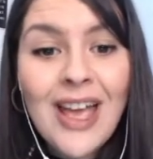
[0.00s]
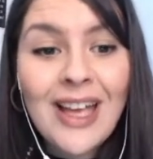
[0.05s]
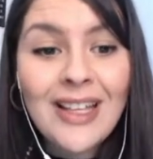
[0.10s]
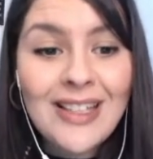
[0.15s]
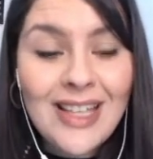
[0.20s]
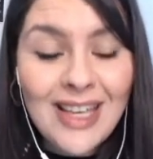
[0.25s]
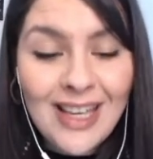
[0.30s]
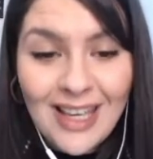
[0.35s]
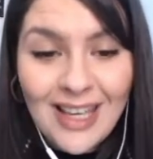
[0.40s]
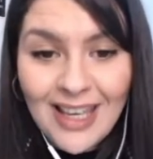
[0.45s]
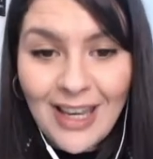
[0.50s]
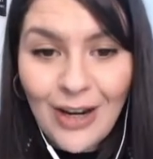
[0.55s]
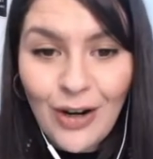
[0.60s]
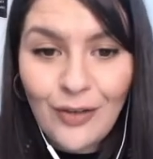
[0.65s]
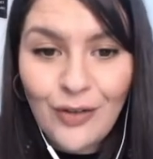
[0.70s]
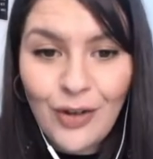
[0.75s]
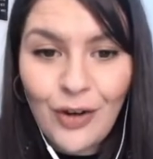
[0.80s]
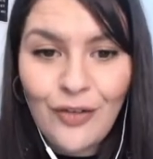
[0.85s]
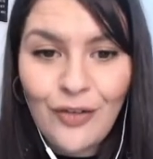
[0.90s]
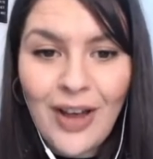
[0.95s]
and taking
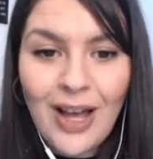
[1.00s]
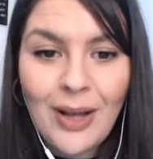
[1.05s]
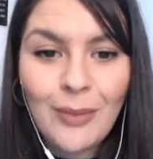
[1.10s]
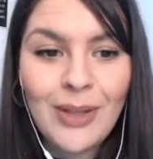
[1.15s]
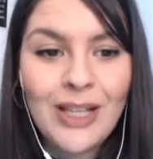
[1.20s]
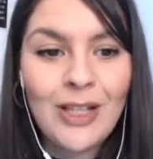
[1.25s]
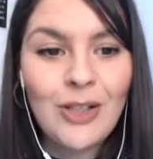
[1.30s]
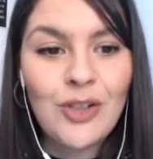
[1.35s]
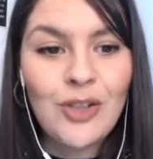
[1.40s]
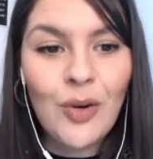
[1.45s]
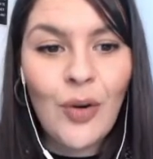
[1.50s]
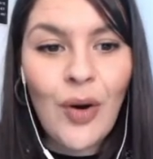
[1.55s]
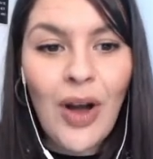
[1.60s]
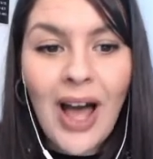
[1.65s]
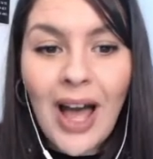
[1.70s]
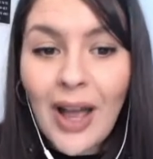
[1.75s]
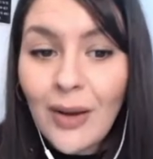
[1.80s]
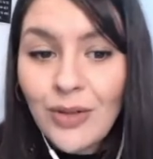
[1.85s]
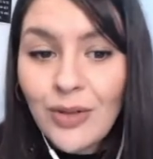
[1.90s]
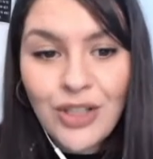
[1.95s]
care of your family so
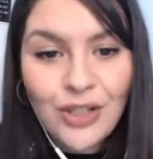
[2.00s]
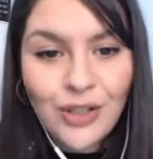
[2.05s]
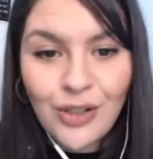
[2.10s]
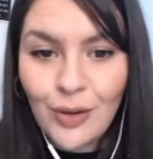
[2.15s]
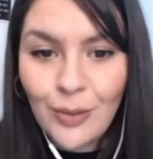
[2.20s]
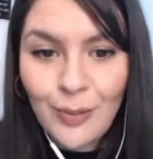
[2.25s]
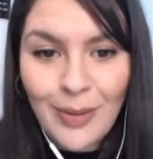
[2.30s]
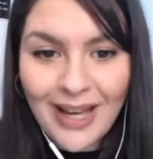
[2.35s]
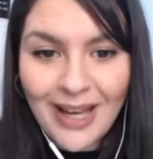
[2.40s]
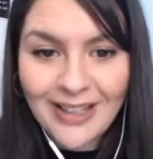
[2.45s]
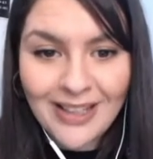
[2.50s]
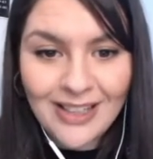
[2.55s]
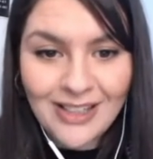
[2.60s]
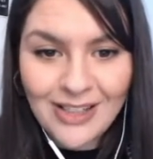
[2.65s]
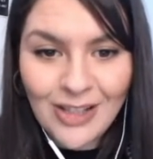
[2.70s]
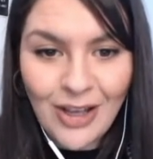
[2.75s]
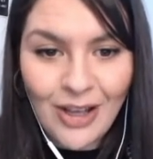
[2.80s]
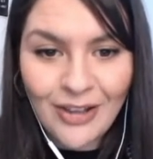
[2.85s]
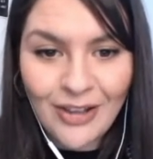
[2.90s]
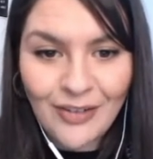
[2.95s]
how do you
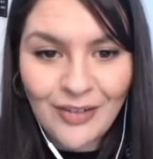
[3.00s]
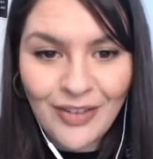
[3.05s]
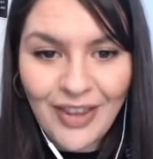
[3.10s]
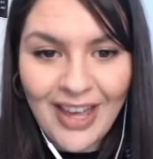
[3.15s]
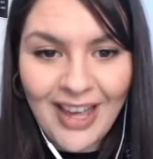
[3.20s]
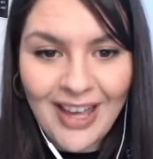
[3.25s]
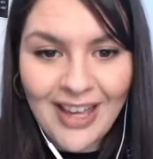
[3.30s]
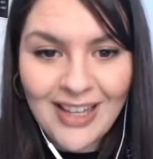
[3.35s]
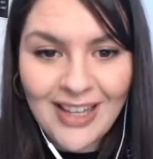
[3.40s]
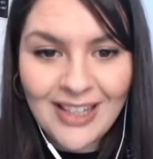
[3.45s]
balance all of that